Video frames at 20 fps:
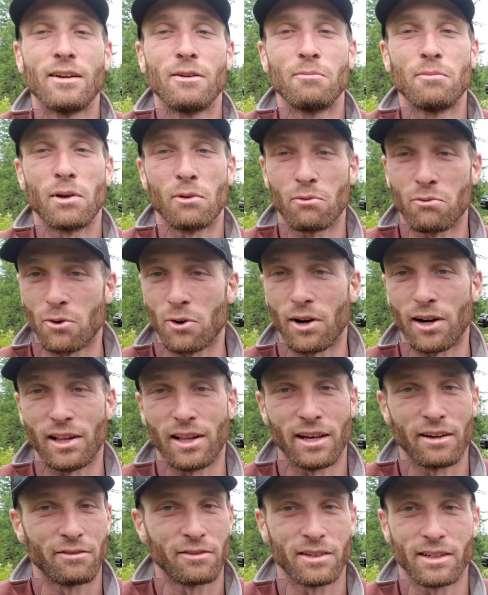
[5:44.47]
before I
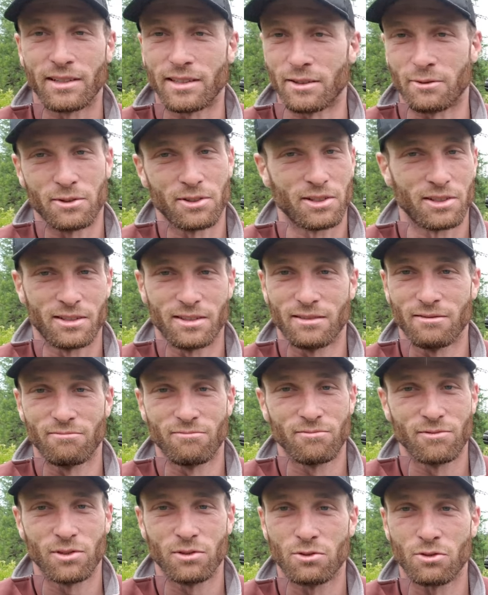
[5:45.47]
left because I was just
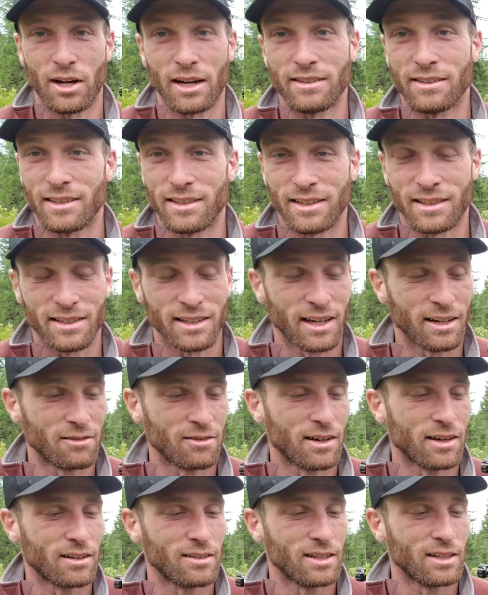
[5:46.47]
craziness getting
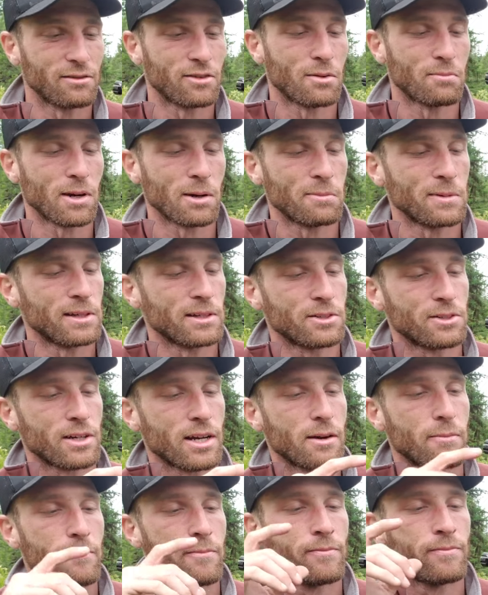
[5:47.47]
ready to leave on my big
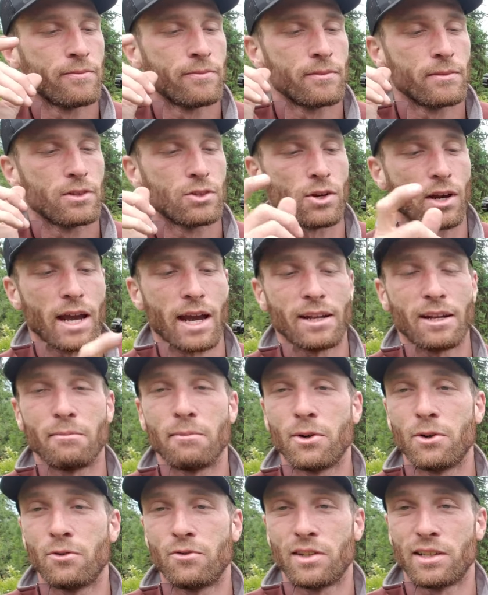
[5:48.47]
trip. So I had to
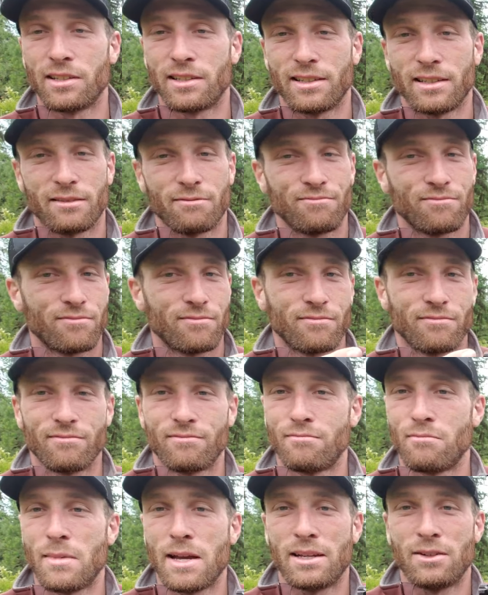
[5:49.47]
move this
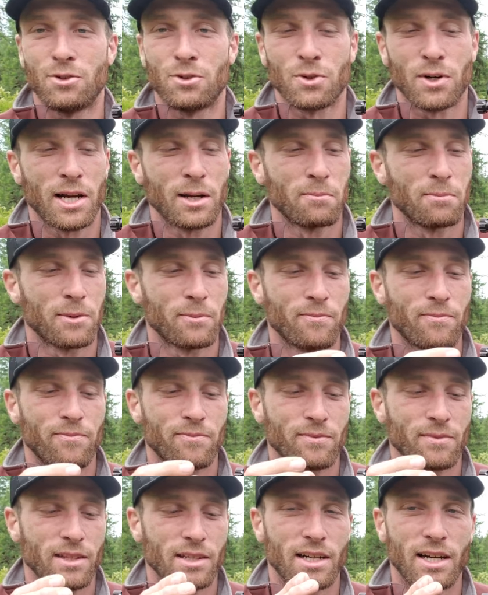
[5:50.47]
mid-trip
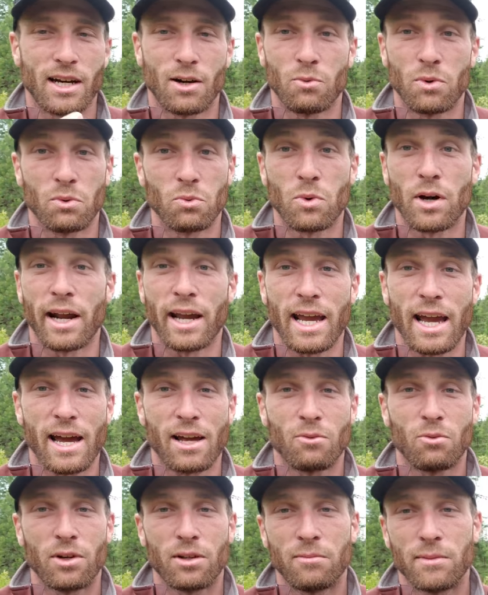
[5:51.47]
uh, with what I
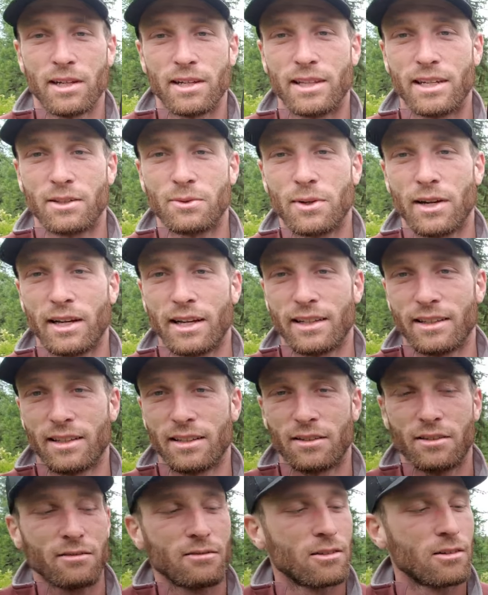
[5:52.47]
had with me, and that's why I got
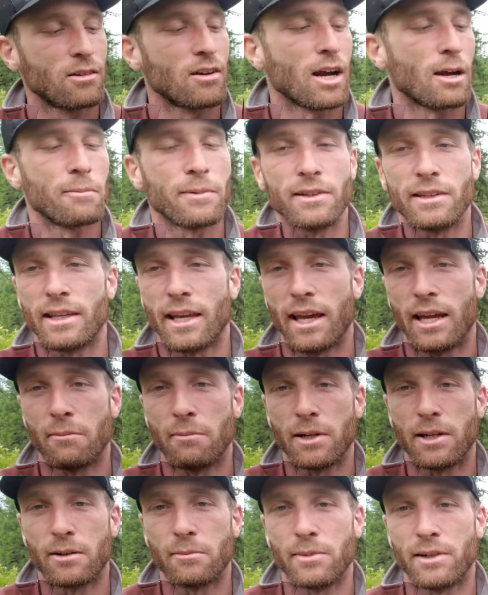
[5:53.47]
this crappy tape
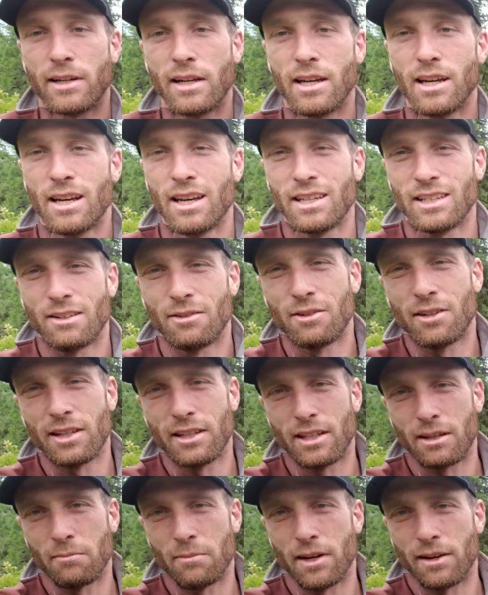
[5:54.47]
here, but you really
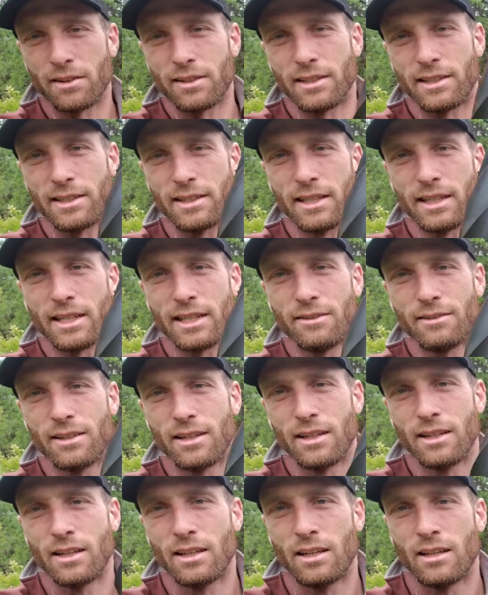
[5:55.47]
can barely see it.
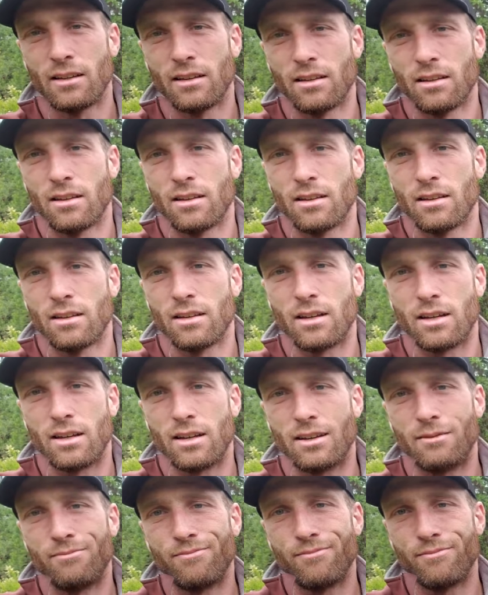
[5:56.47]

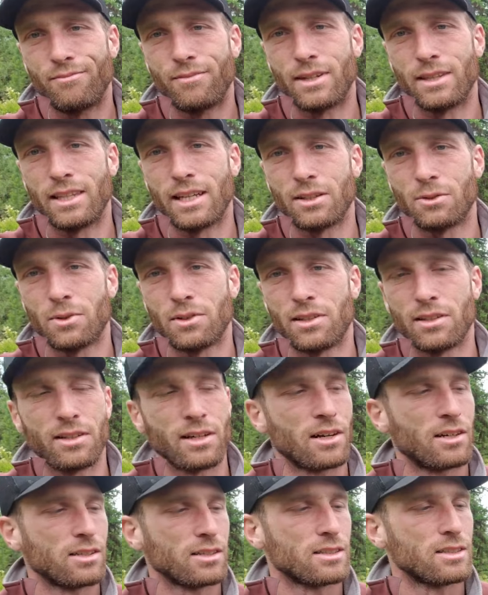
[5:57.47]
Um, but that's where the
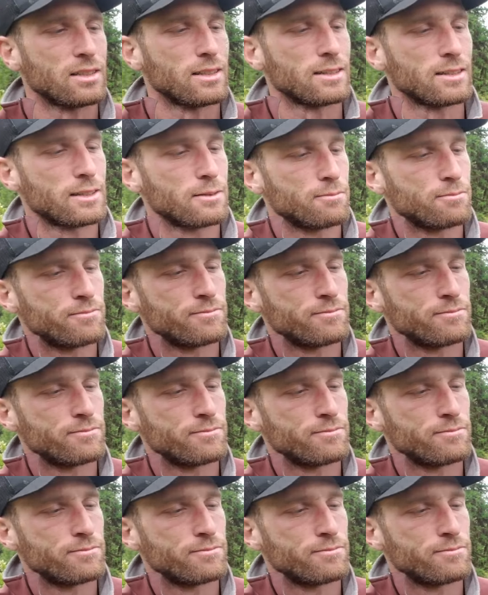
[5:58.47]
dongle is.